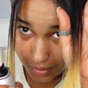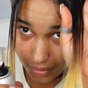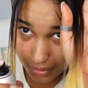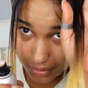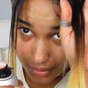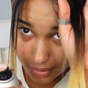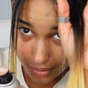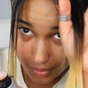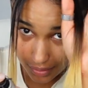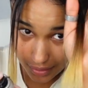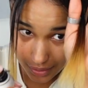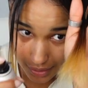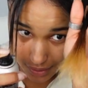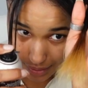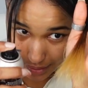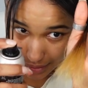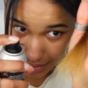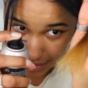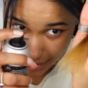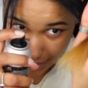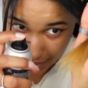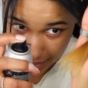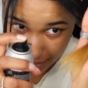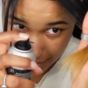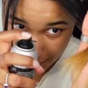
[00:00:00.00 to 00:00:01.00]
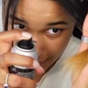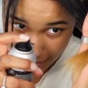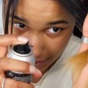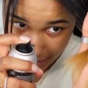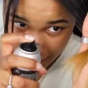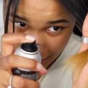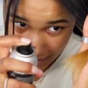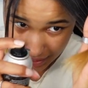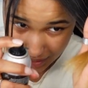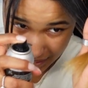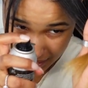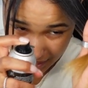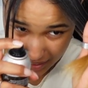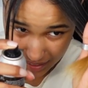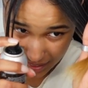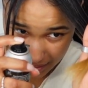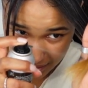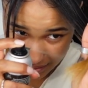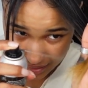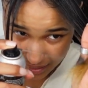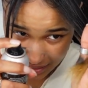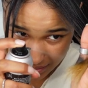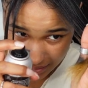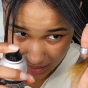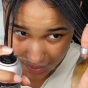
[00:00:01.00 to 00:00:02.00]
so let's do that together
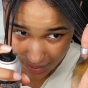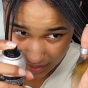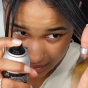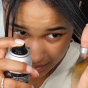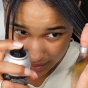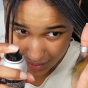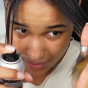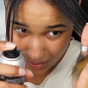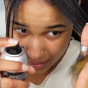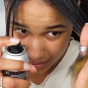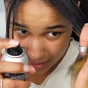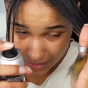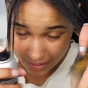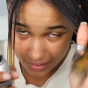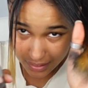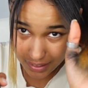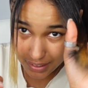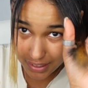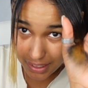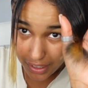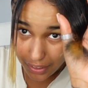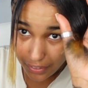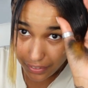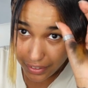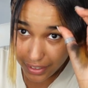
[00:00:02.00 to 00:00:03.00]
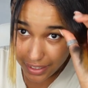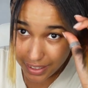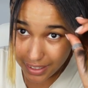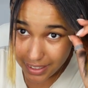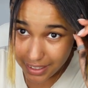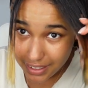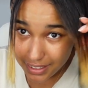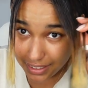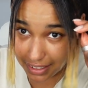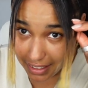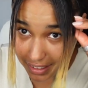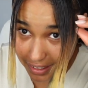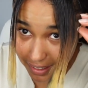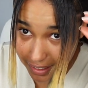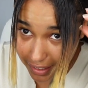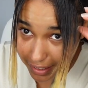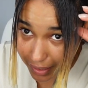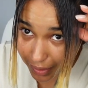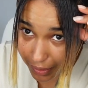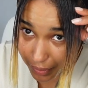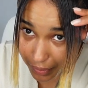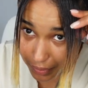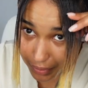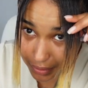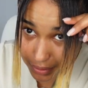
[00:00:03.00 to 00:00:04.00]
so it literally
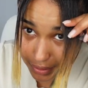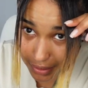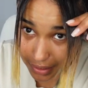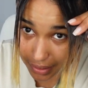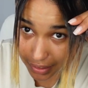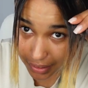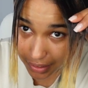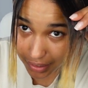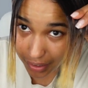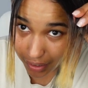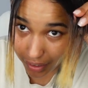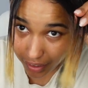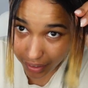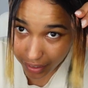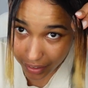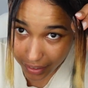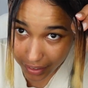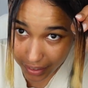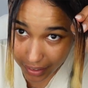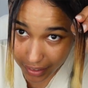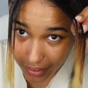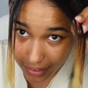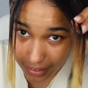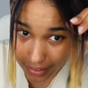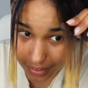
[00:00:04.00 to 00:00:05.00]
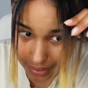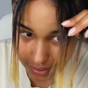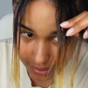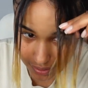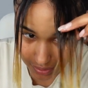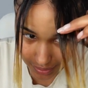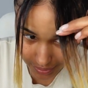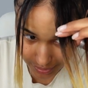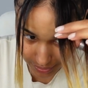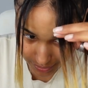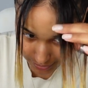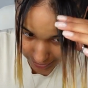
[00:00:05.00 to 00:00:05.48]
goes dark can you see